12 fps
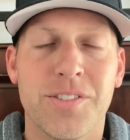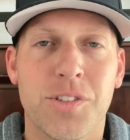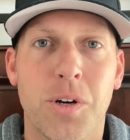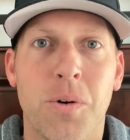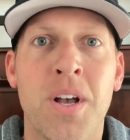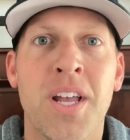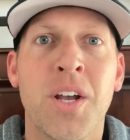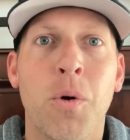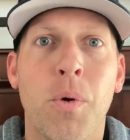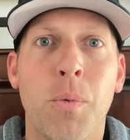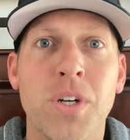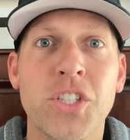So
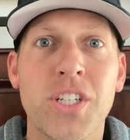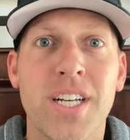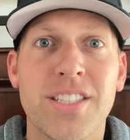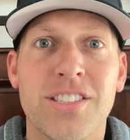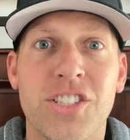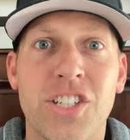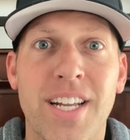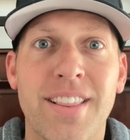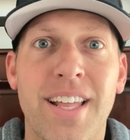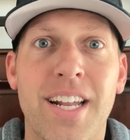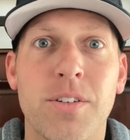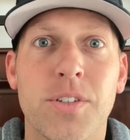we want you guys to check
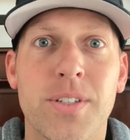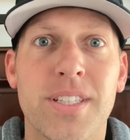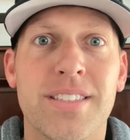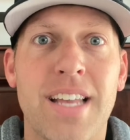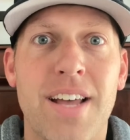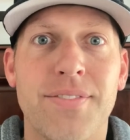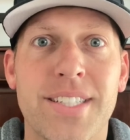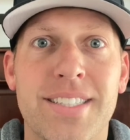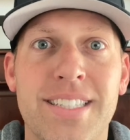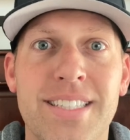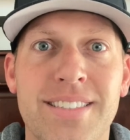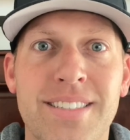that out during this Advent
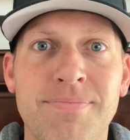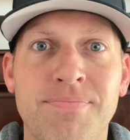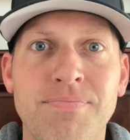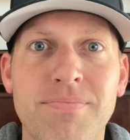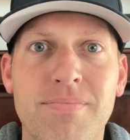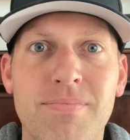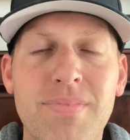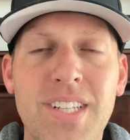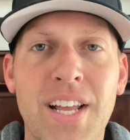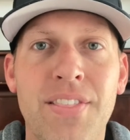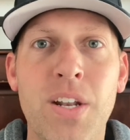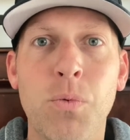season,
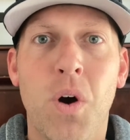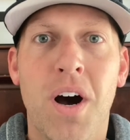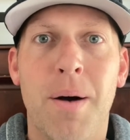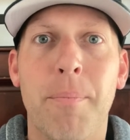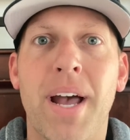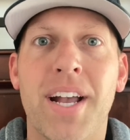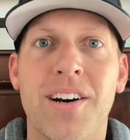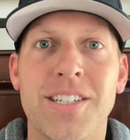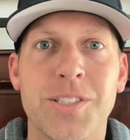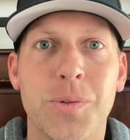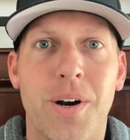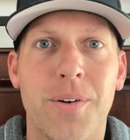and then we'll hop back
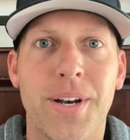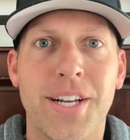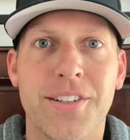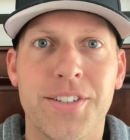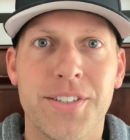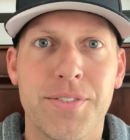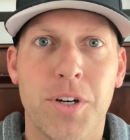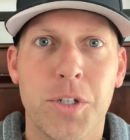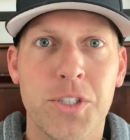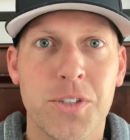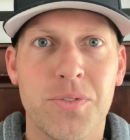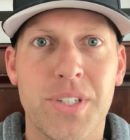onto our regular
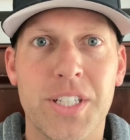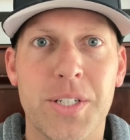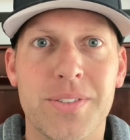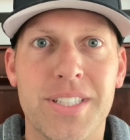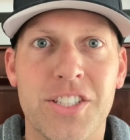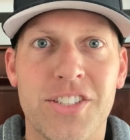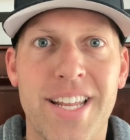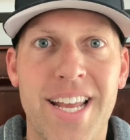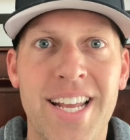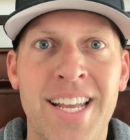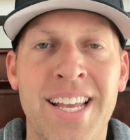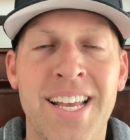devotional videos each
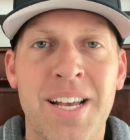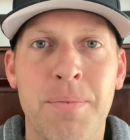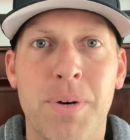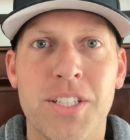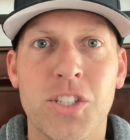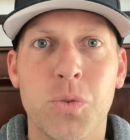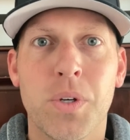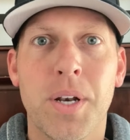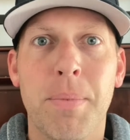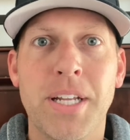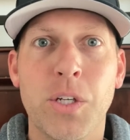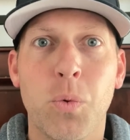day. But just wanted
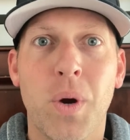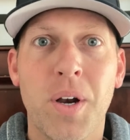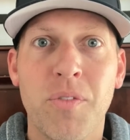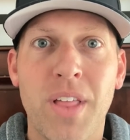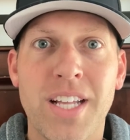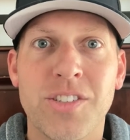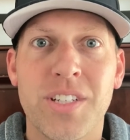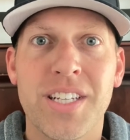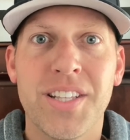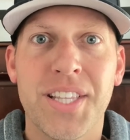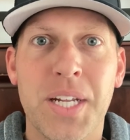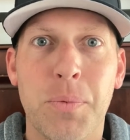to make you aware of that so you
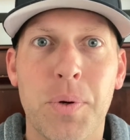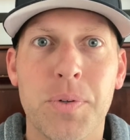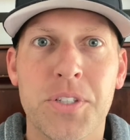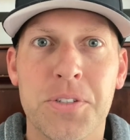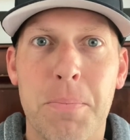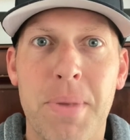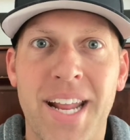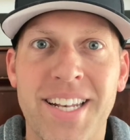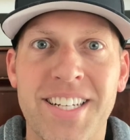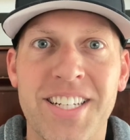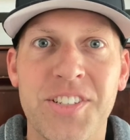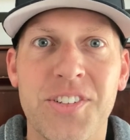didn't think we were just
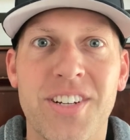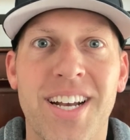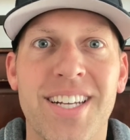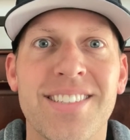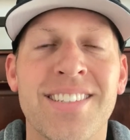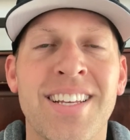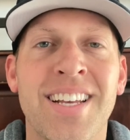abandoning you guys.